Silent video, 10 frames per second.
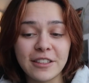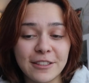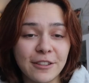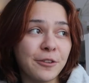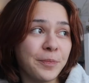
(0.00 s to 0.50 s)

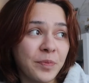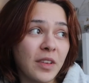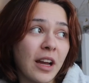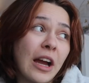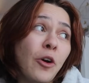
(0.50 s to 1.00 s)
So
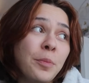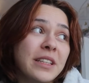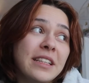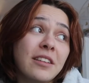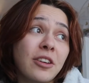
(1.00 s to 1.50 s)
I hope it
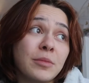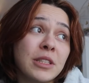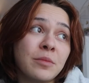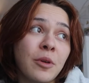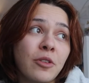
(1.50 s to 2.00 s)
either comes
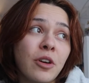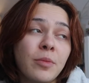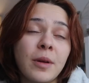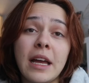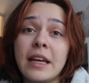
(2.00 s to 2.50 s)
tomorrow,
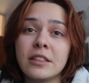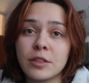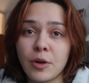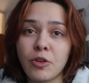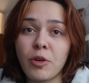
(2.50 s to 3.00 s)
and
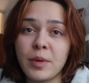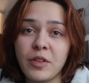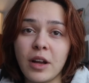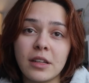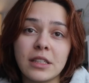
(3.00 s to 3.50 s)
tomorrow I'll be
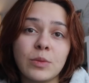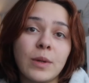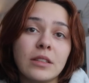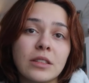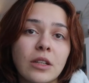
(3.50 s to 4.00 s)
vlogging as
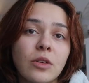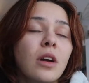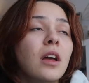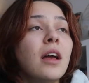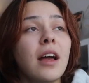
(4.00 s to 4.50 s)
well, so
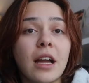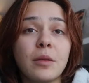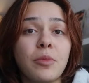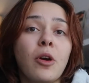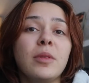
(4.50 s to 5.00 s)
I can
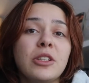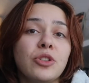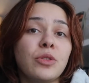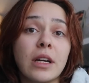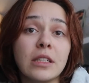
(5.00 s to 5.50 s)
probably show
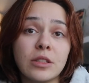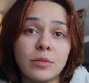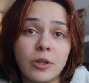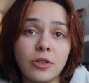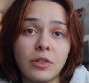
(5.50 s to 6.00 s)
you guys
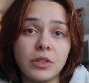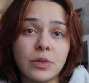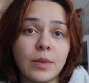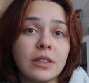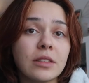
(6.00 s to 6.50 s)
tomorrow
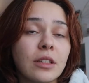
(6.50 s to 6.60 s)
as well.